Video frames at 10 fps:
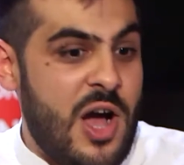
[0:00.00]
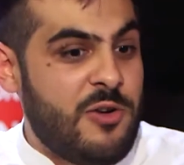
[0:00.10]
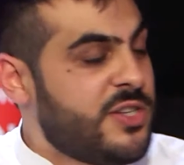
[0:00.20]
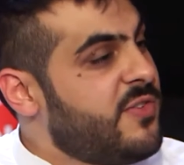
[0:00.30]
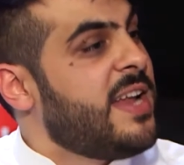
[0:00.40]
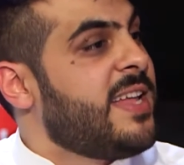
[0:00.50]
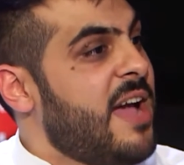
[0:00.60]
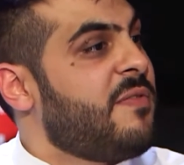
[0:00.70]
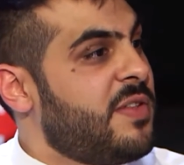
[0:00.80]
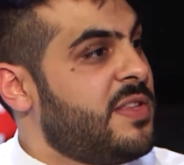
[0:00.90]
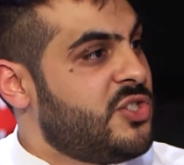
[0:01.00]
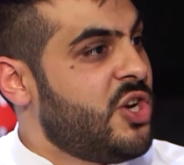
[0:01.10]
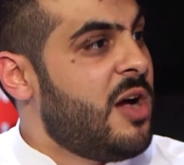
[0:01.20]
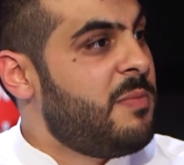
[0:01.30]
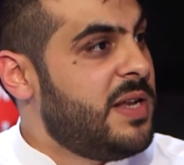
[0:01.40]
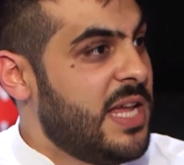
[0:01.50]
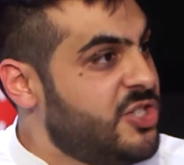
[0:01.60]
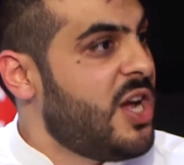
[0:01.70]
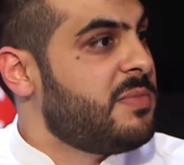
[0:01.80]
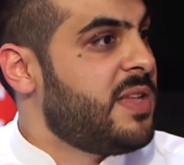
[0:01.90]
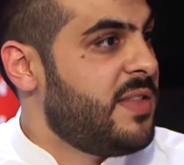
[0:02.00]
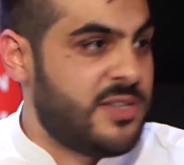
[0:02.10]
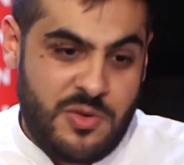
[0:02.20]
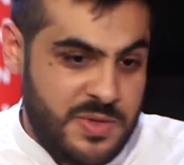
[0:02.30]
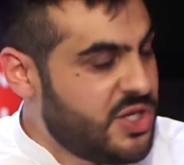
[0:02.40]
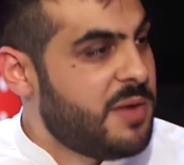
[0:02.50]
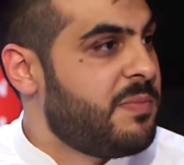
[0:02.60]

I was the right guy for this job, and I jumped, and they told me jump.